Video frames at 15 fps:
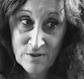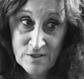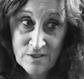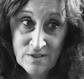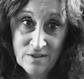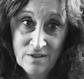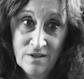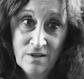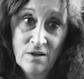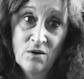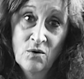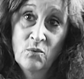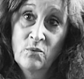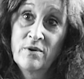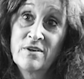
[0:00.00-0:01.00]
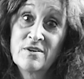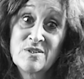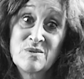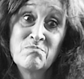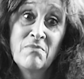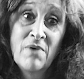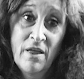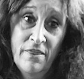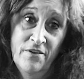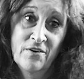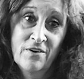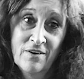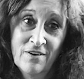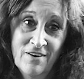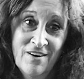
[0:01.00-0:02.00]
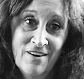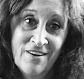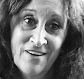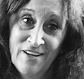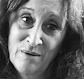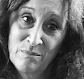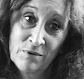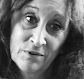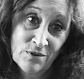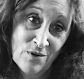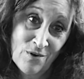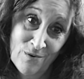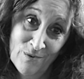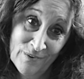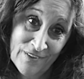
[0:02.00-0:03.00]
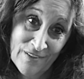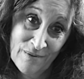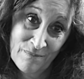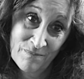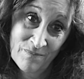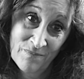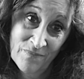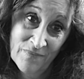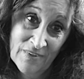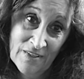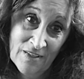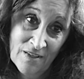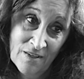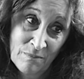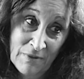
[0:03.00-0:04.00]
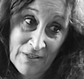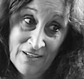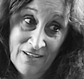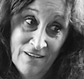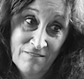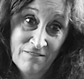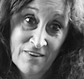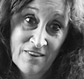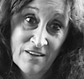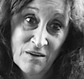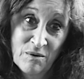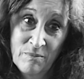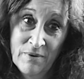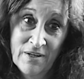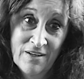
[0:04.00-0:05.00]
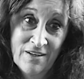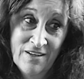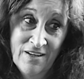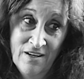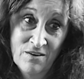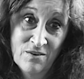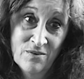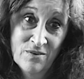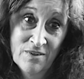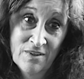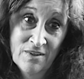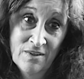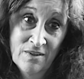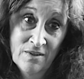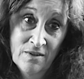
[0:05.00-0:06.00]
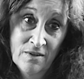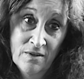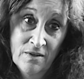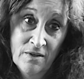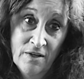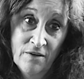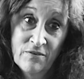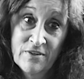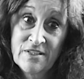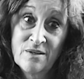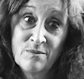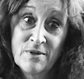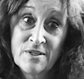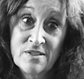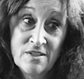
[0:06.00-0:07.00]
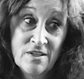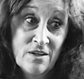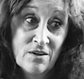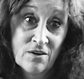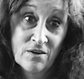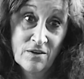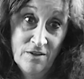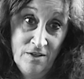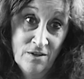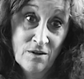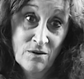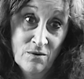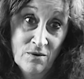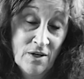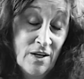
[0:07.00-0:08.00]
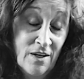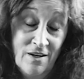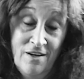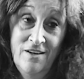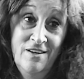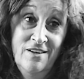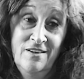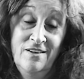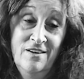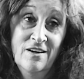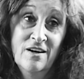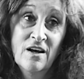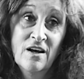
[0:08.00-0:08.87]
hours with his mother unable to hold him. I can't even think about it now. Every time I see her, you know, I